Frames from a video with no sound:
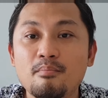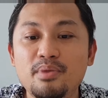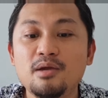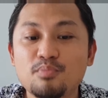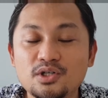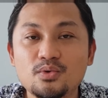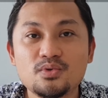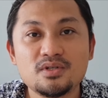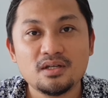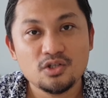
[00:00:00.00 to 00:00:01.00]
being
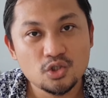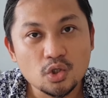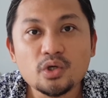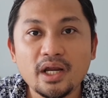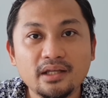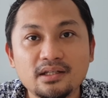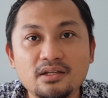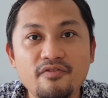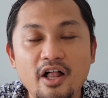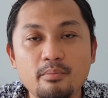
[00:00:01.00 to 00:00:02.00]
produced during the
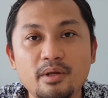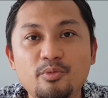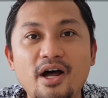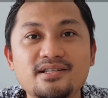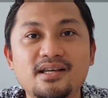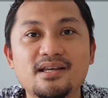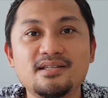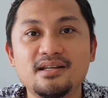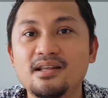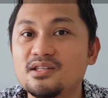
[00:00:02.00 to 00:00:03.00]
development process,
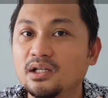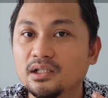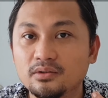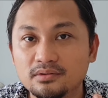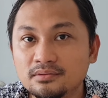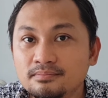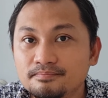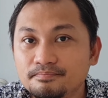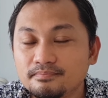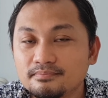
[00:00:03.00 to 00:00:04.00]
and it's gluten,